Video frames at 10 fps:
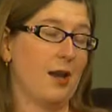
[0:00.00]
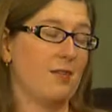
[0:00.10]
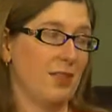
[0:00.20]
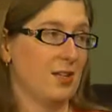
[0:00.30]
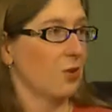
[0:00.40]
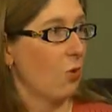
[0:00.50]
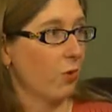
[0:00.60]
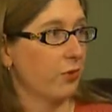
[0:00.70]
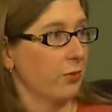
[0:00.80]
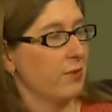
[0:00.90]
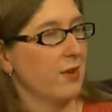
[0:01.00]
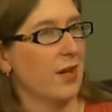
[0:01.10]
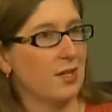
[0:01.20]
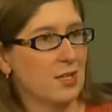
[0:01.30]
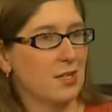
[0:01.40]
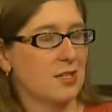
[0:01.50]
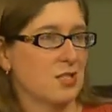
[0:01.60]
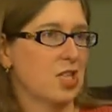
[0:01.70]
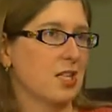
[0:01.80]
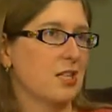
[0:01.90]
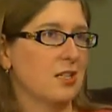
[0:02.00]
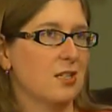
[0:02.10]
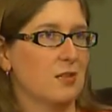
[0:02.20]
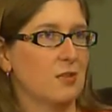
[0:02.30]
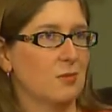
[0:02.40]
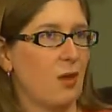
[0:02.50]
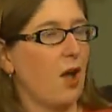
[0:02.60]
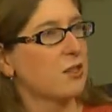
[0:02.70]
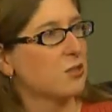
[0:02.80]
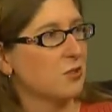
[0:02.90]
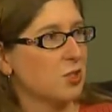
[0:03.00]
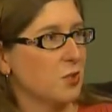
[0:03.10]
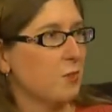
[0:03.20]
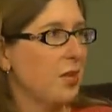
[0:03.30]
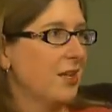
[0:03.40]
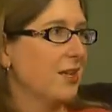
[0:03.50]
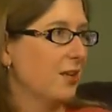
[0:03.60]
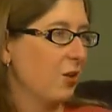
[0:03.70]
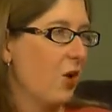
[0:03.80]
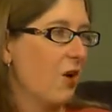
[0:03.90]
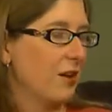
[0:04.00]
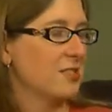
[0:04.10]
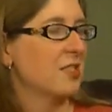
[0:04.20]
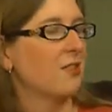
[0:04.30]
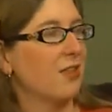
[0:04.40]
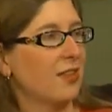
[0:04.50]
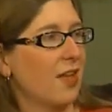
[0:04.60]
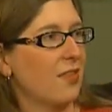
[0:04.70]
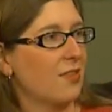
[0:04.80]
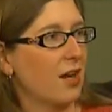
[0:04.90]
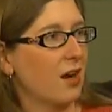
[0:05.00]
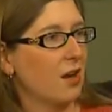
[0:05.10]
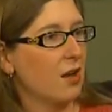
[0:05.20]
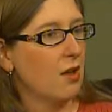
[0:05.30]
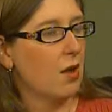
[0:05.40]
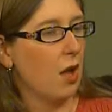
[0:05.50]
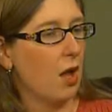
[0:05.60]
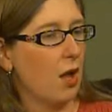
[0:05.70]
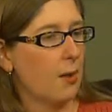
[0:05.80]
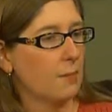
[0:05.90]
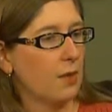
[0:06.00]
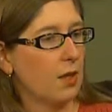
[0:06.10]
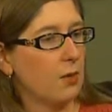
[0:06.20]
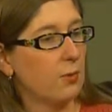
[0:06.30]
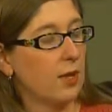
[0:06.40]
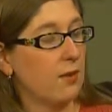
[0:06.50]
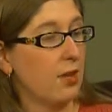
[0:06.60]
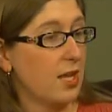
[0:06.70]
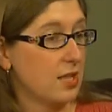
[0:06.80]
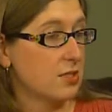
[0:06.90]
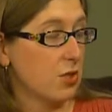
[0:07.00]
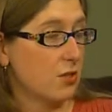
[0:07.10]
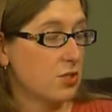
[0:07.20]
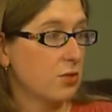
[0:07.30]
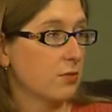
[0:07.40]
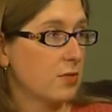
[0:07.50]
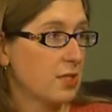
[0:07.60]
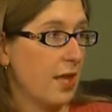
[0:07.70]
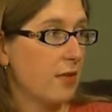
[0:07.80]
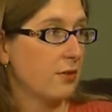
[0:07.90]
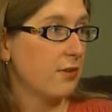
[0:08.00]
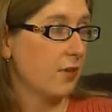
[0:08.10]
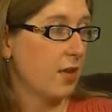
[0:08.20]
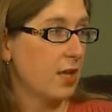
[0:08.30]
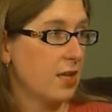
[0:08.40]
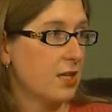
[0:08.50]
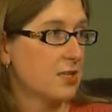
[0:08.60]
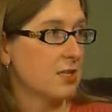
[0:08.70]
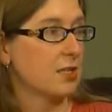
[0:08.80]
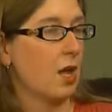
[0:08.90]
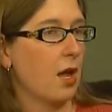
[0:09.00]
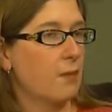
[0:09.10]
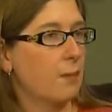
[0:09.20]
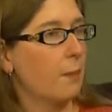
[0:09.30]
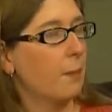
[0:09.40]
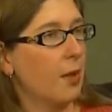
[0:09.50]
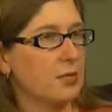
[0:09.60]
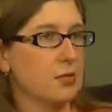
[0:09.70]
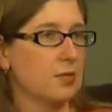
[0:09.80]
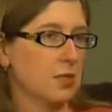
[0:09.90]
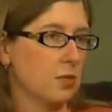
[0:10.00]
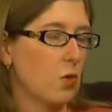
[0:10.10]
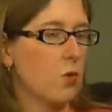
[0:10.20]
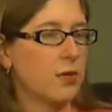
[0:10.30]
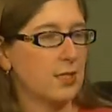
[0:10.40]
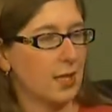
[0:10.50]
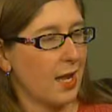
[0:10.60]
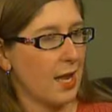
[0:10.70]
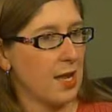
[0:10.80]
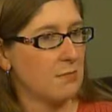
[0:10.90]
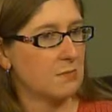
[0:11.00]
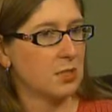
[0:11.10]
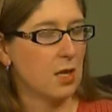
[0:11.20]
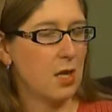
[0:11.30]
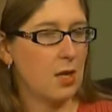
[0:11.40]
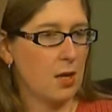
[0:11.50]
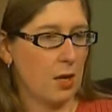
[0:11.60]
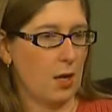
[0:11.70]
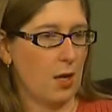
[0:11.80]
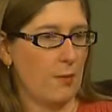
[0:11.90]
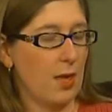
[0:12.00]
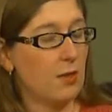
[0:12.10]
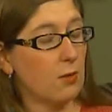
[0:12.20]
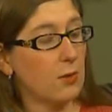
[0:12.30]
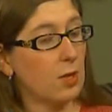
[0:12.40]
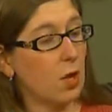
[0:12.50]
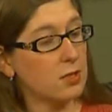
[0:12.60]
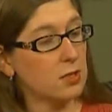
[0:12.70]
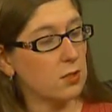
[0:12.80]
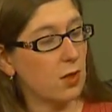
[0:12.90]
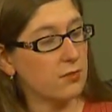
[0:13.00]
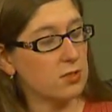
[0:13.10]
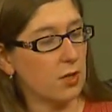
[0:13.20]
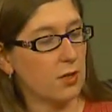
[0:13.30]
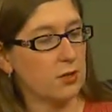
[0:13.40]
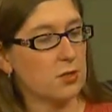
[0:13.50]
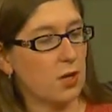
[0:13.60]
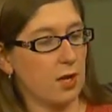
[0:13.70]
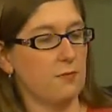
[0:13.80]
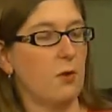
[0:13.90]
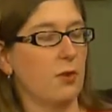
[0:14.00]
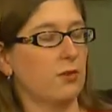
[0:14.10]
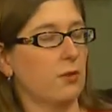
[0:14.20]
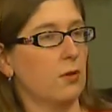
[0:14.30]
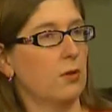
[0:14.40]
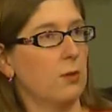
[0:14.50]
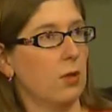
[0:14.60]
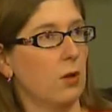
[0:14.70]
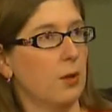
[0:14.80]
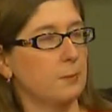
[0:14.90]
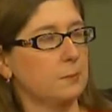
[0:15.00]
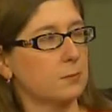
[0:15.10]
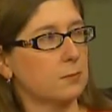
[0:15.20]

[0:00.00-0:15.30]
everything's a horse. We've got chicken and ostrich and pig and dog and stuff like that in there. We have a hands-on children's gallery for kids. It's got puzzles and toys and games. And then we also have started to try and focus a little bit on